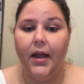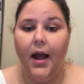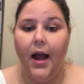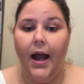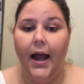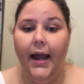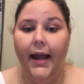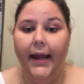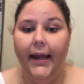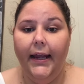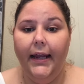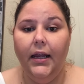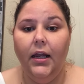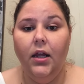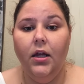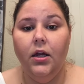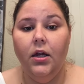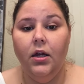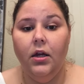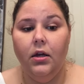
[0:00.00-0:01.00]
I
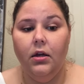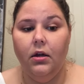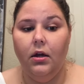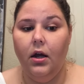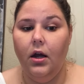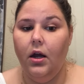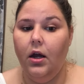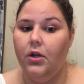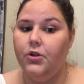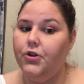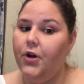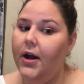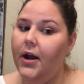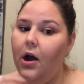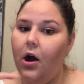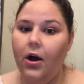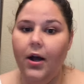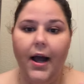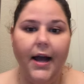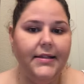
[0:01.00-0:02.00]
try
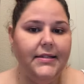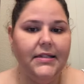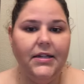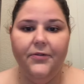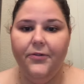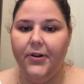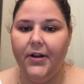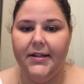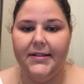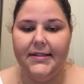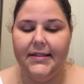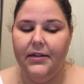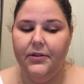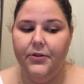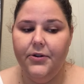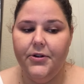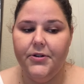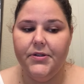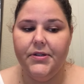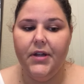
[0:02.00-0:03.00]
all kinds of different
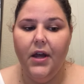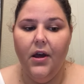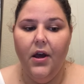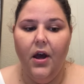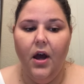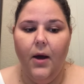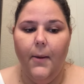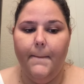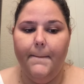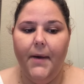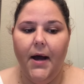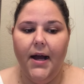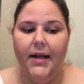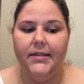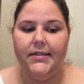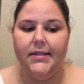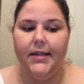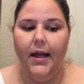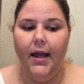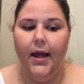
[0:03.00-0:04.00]
concealers,
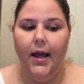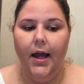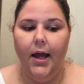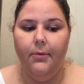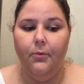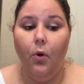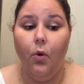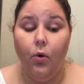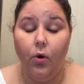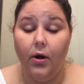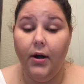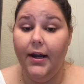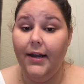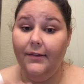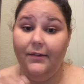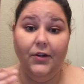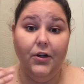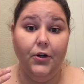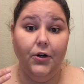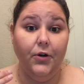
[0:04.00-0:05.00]
but or
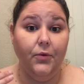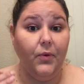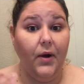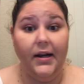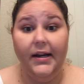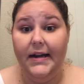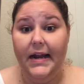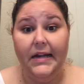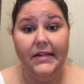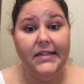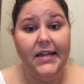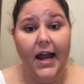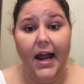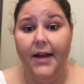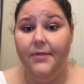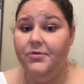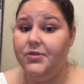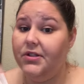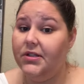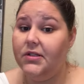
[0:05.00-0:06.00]
if you're running out of
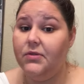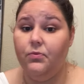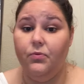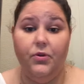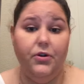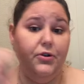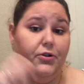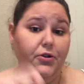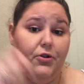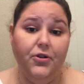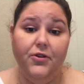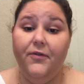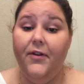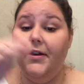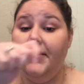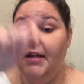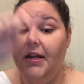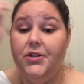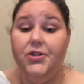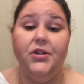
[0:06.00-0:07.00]
time, just when you're doing your
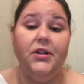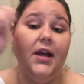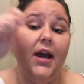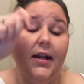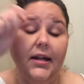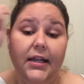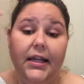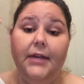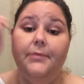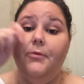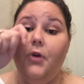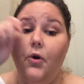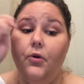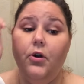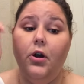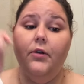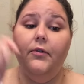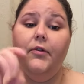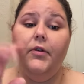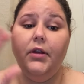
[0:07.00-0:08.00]
foundation, kind of keep going
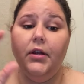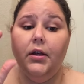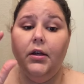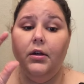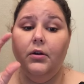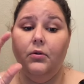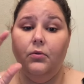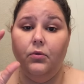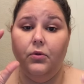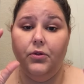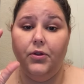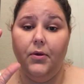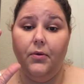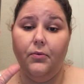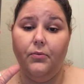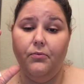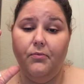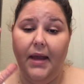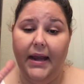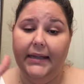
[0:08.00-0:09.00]
on with it.
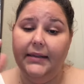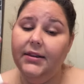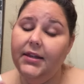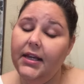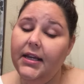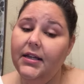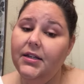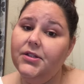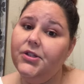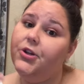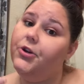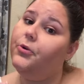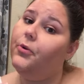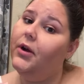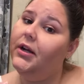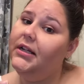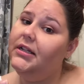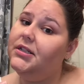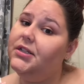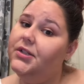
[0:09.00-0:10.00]
The main thing is you're
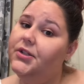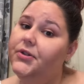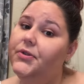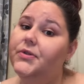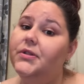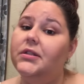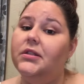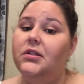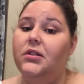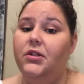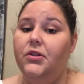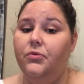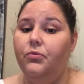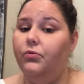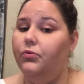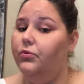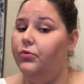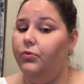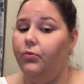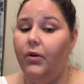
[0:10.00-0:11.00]
wanting to do is
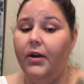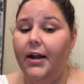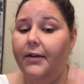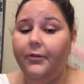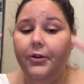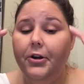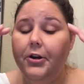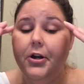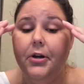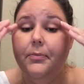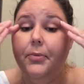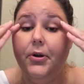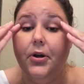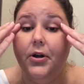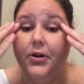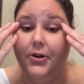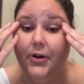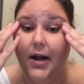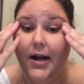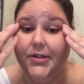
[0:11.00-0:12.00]
whatever you're going to put
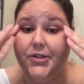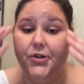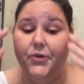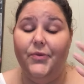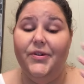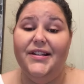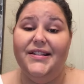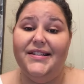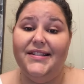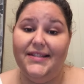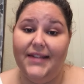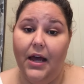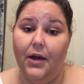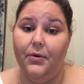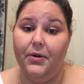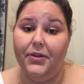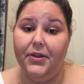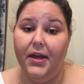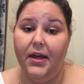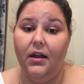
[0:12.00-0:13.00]
on your eyes, you want to set
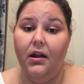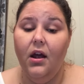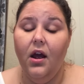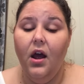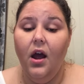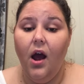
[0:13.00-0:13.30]
with it.